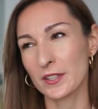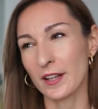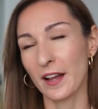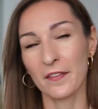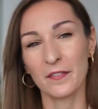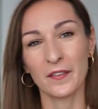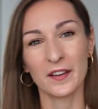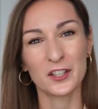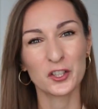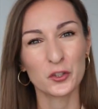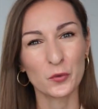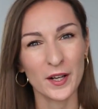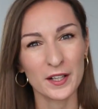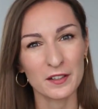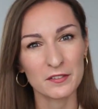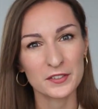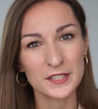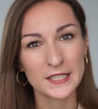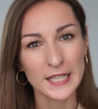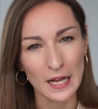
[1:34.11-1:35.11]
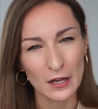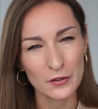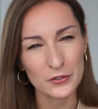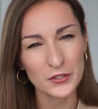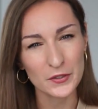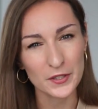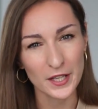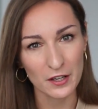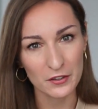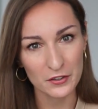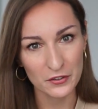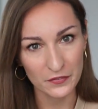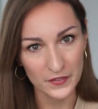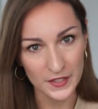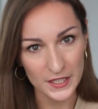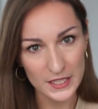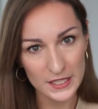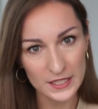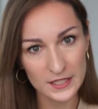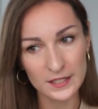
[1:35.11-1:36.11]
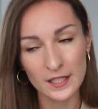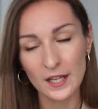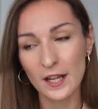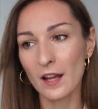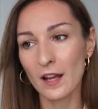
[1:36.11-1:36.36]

I think, 12,000 out of these.